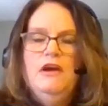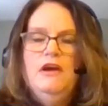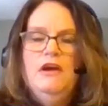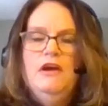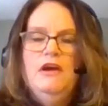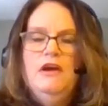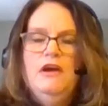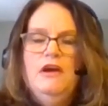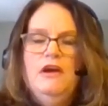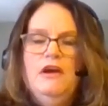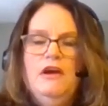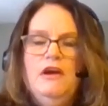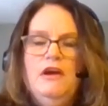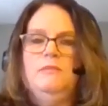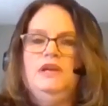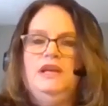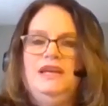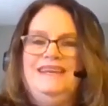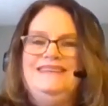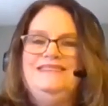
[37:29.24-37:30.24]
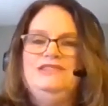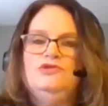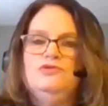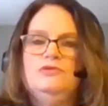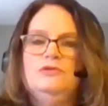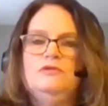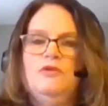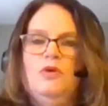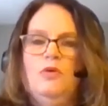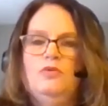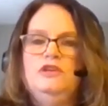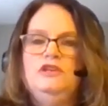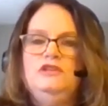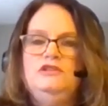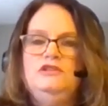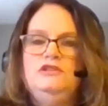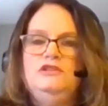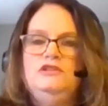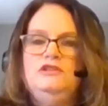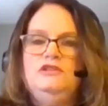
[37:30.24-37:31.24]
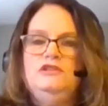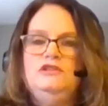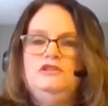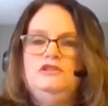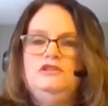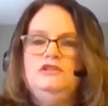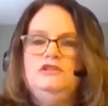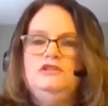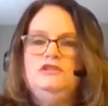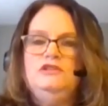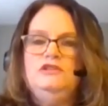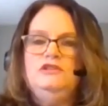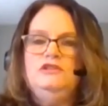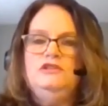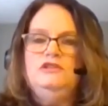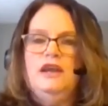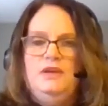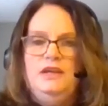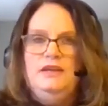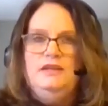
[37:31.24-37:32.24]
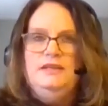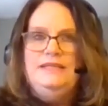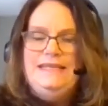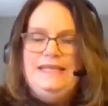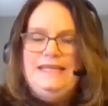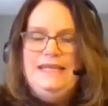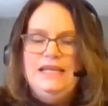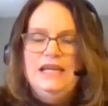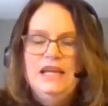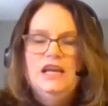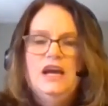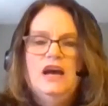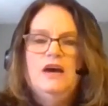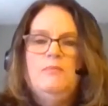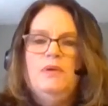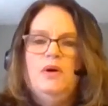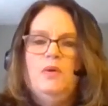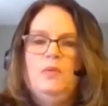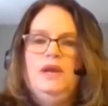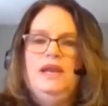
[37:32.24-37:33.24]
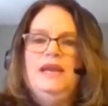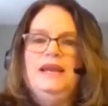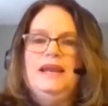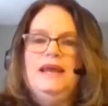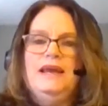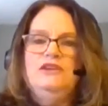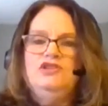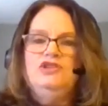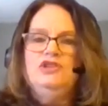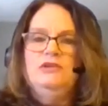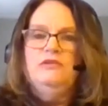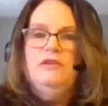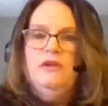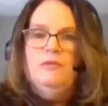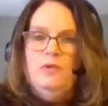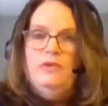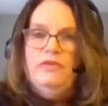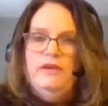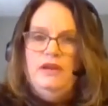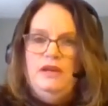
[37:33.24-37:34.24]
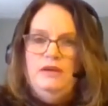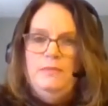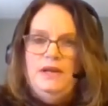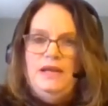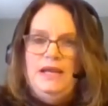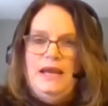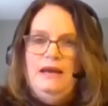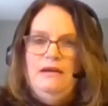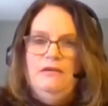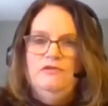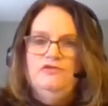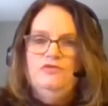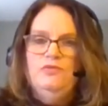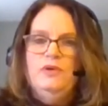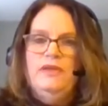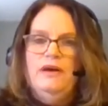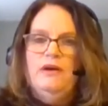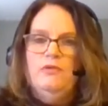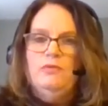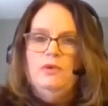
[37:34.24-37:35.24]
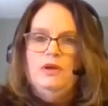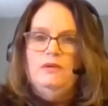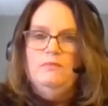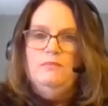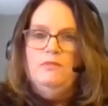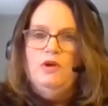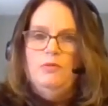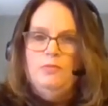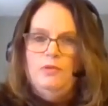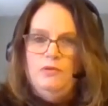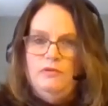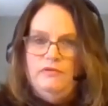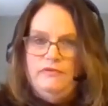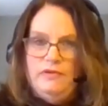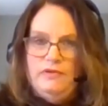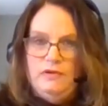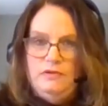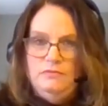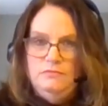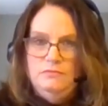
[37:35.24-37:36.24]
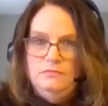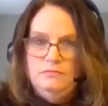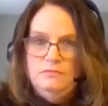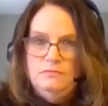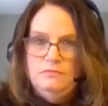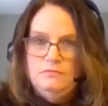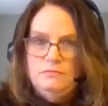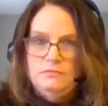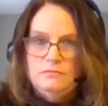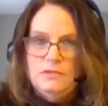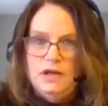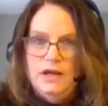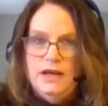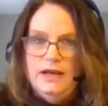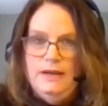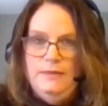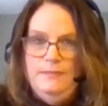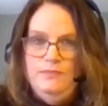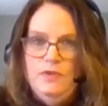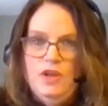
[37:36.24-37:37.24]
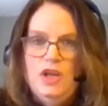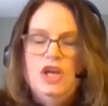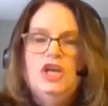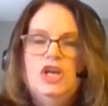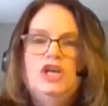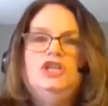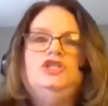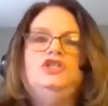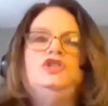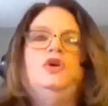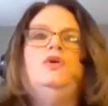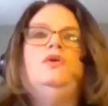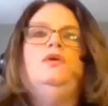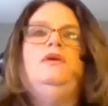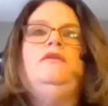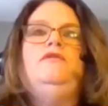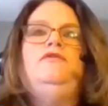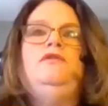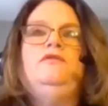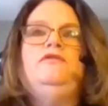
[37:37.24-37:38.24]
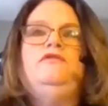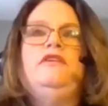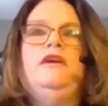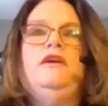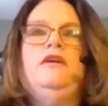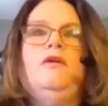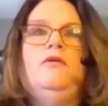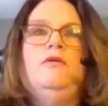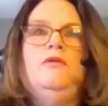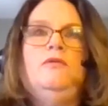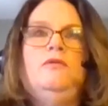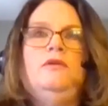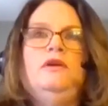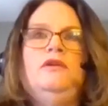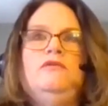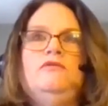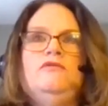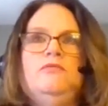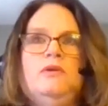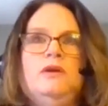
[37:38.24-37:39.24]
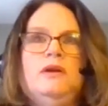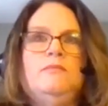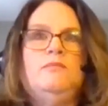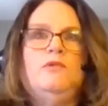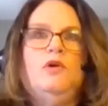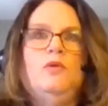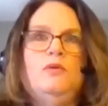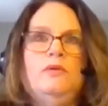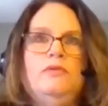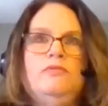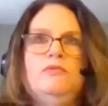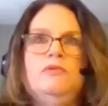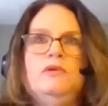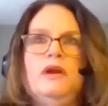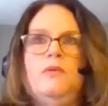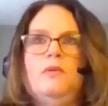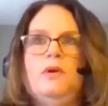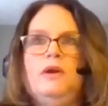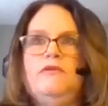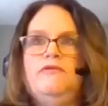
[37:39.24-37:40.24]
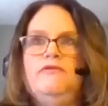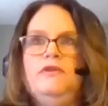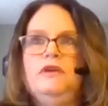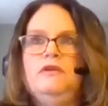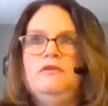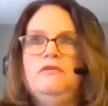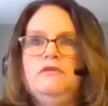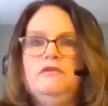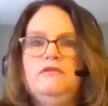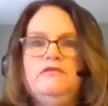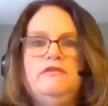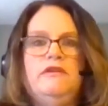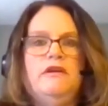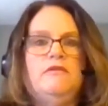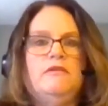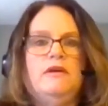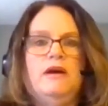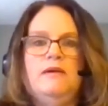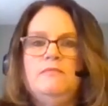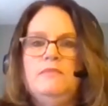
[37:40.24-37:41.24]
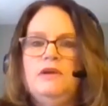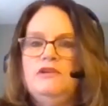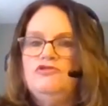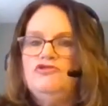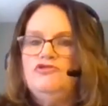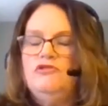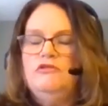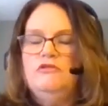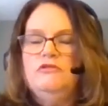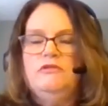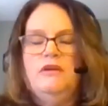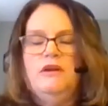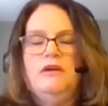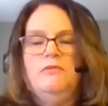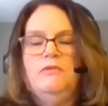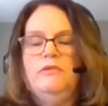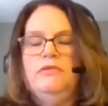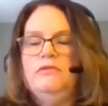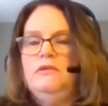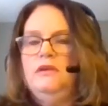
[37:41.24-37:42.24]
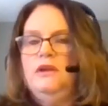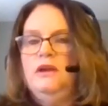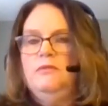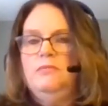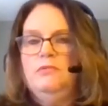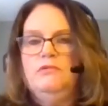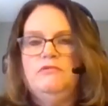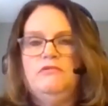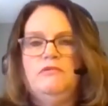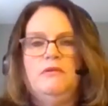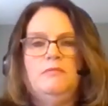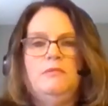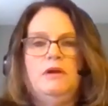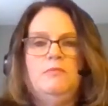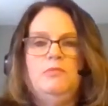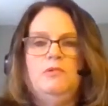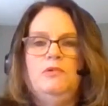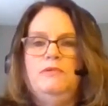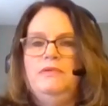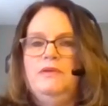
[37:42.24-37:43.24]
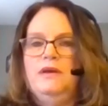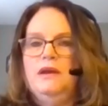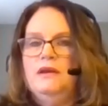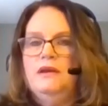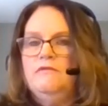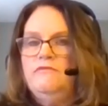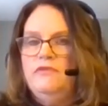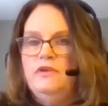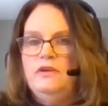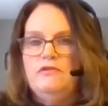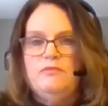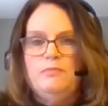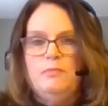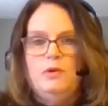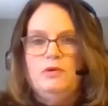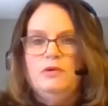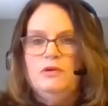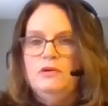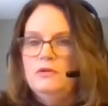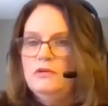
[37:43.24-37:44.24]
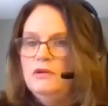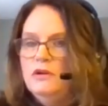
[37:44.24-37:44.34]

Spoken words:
I'm with somebody internal only to BDC, but we cannot share them with anybody else without written approval. Okay. So if you say, oh, here's what I'm going through and I want to figure this out, I'm not sharing that with the neighbors. I'm not putting that on Facebook.